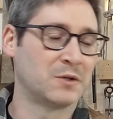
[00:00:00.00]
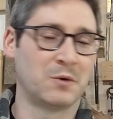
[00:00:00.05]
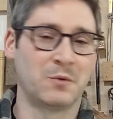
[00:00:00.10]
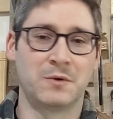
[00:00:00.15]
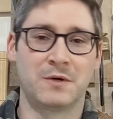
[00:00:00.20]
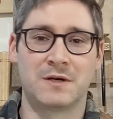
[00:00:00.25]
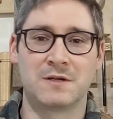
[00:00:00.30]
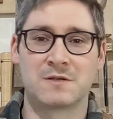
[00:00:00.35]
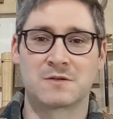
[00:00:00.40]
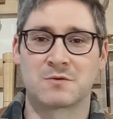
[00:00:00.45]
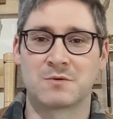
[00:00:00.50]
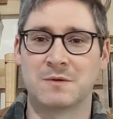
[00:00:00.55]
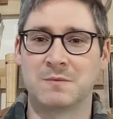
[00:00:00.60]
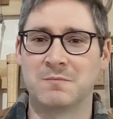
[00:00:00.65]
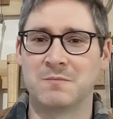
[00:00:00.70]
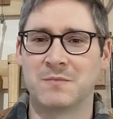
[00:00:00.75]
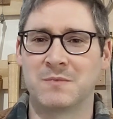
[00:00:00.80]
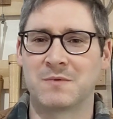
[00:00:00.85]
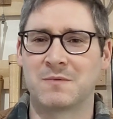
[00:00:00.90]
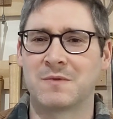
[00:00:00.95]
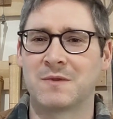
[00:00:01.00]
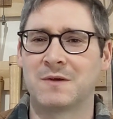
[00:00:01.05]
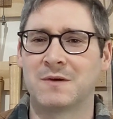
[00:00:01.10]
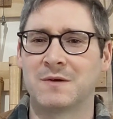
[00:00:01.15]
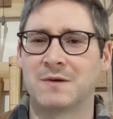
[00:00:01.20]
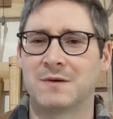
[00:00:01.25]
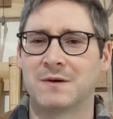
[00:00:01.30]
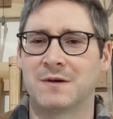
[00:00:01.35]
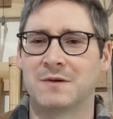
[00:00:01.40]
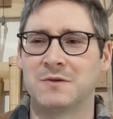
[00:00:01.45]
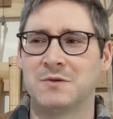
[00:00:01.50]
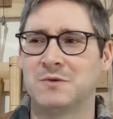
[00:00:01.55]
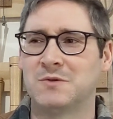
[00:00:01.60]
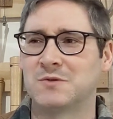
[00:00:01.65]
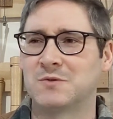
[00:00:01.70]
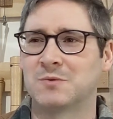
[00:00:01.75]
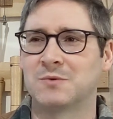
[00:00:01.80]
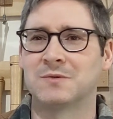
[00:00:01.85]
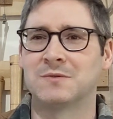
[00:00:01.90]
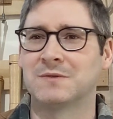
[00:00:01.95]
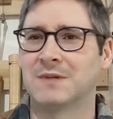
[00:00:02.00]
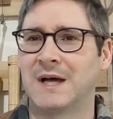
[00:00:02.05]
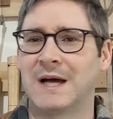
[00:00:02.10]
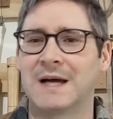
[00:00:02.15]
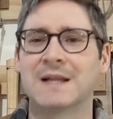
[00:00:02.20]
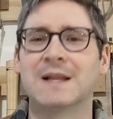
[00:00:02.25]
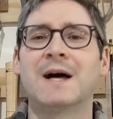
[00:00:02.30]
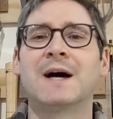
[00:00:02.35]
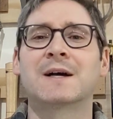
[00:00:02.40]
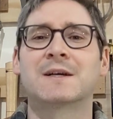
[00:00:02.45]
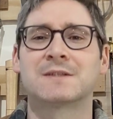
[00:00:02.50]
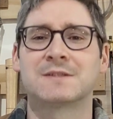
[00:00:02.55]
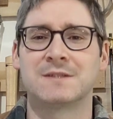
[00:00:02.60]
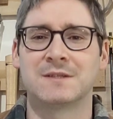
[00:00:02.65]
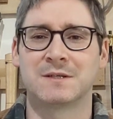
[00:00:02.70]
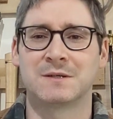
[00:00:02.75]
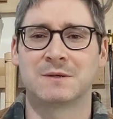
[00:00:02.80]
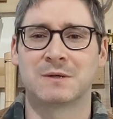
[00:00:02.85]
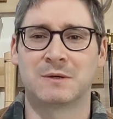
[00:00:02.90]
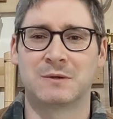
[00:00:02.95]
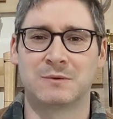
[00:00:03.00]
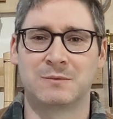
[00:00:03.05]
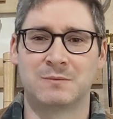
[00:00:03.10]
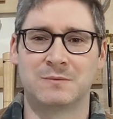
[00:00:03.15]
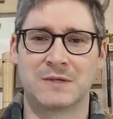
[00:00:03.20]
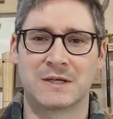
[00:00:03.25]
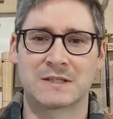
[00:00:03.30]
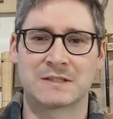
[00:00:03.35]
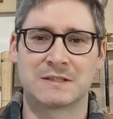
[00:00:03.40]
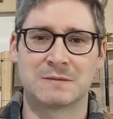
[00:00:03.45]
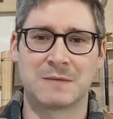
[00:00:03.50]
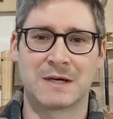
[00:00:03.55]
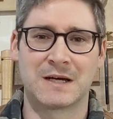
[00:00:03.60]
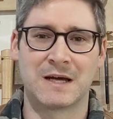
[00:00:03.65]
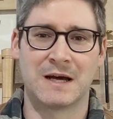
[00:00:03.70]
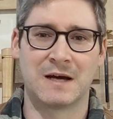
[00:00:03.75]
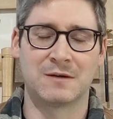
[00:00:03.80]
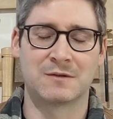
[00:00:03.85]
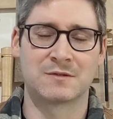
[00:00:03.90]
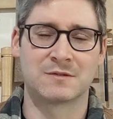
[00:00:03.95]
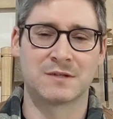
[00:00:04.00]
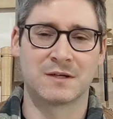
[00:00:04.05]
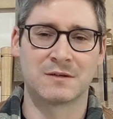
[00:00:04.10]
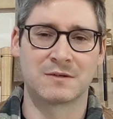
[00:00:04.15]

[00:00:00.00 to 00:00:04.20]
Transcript: when I trim the unusual lilacs that grow next to my house,